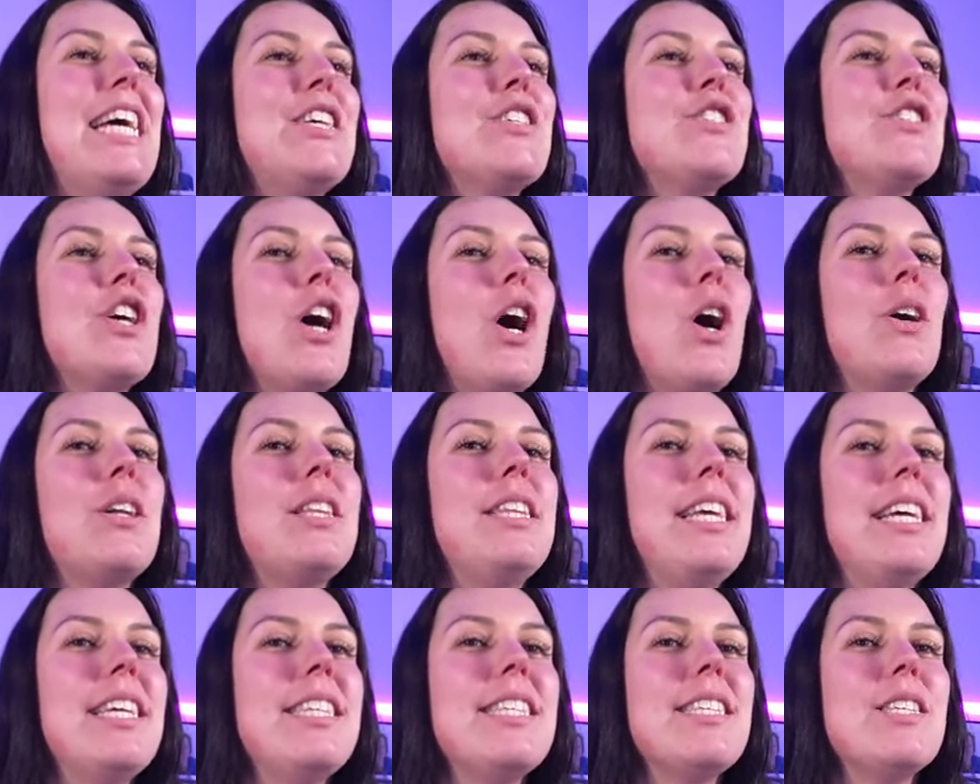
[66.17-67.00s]

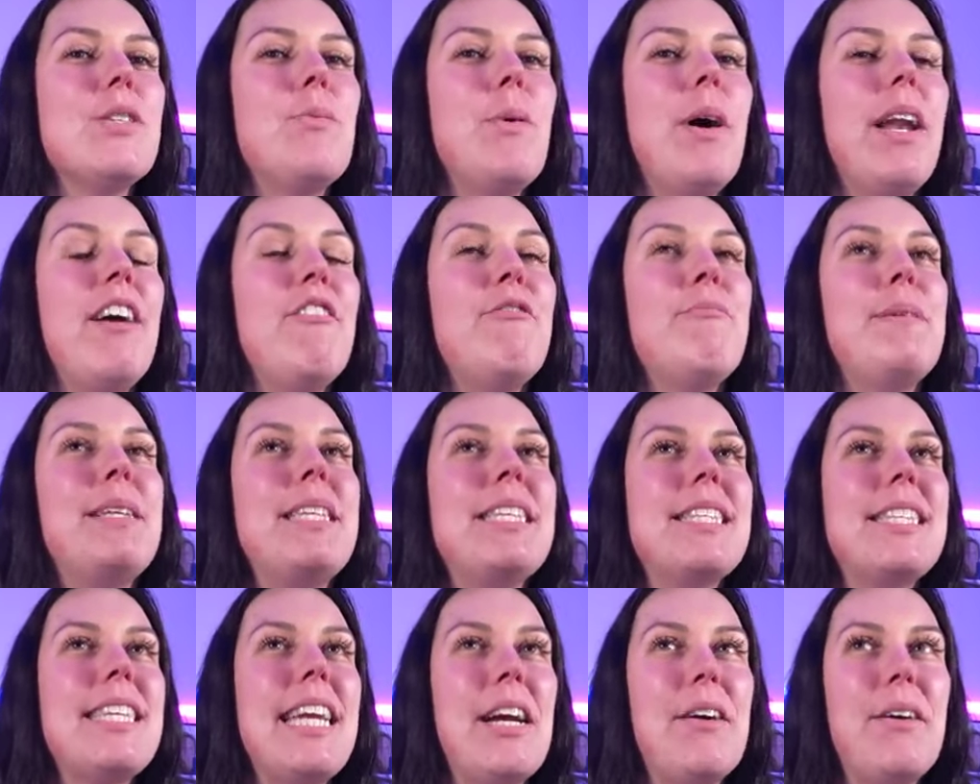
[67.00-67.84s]
So this is what I've
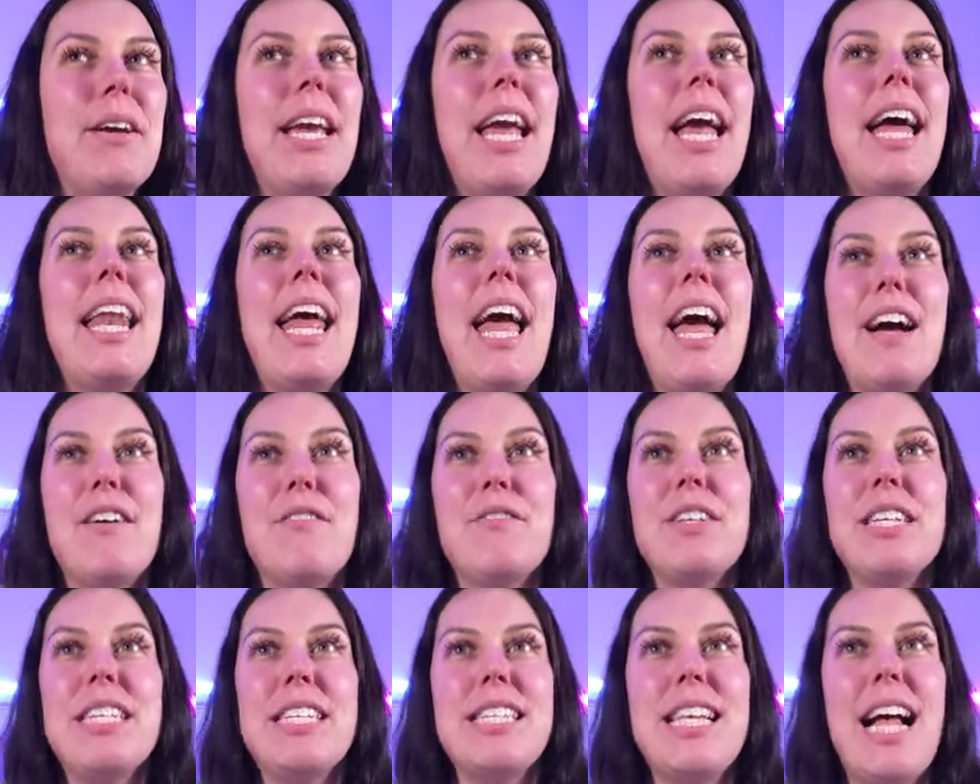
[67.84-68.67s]
been staring at
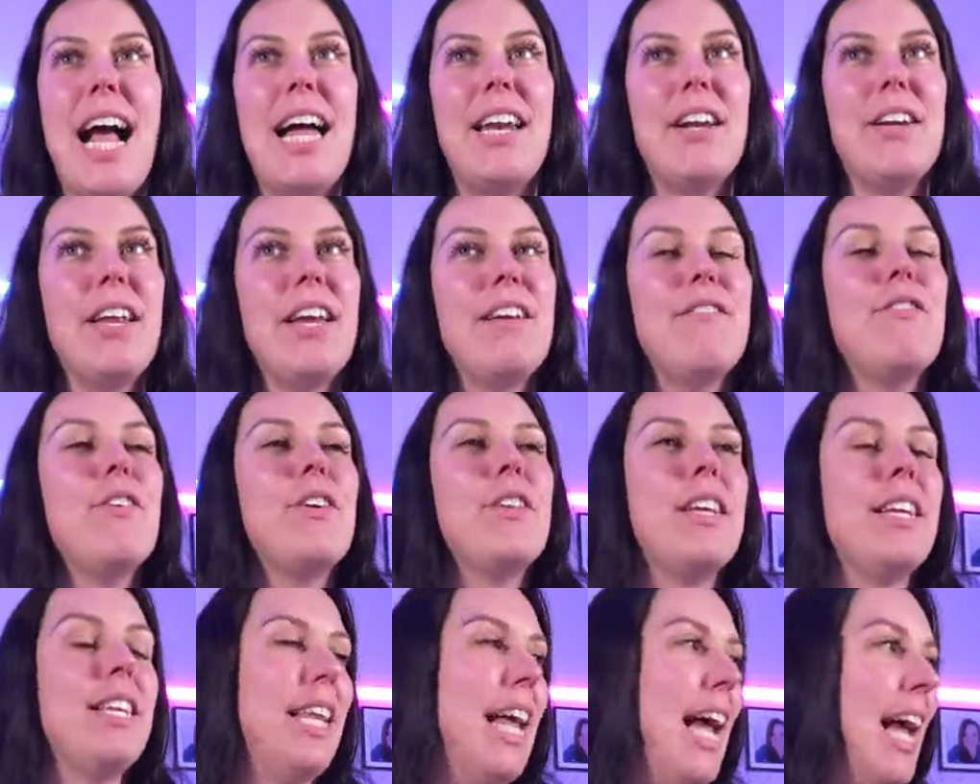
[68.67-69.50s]
every Saturday for
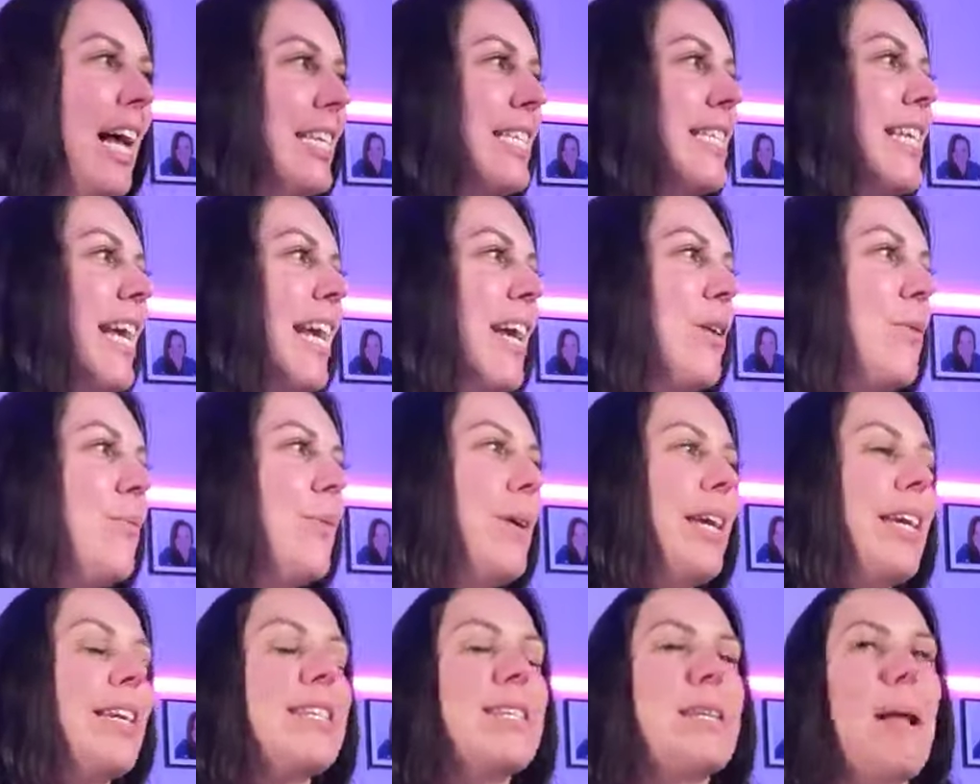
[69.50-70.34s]
the last eight
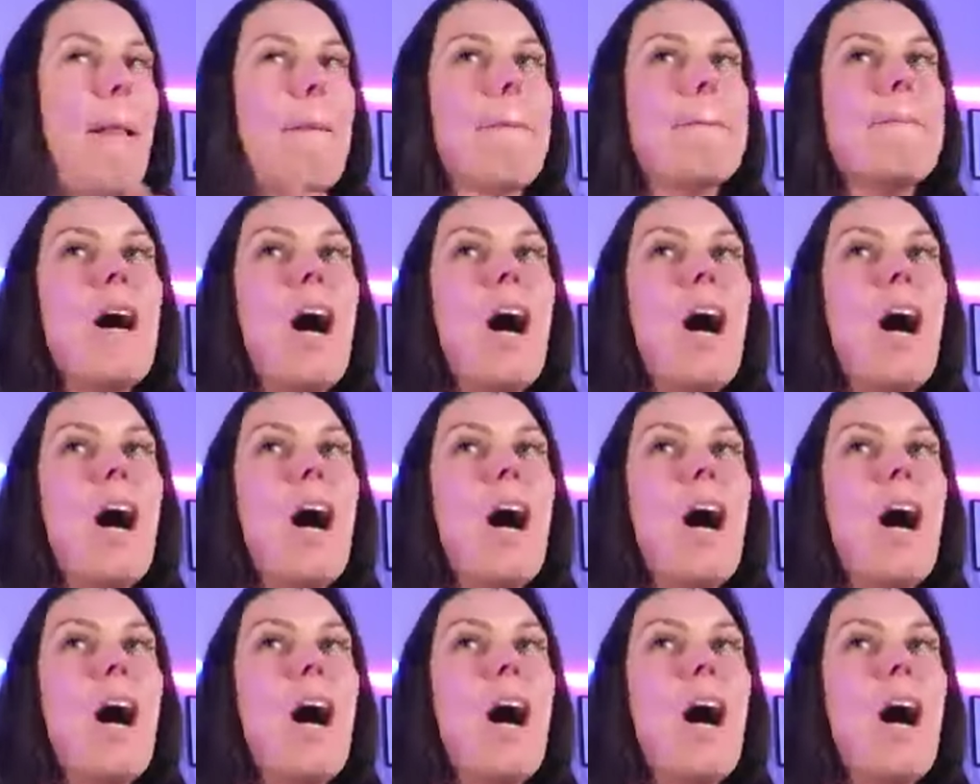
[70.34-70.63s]
weeks.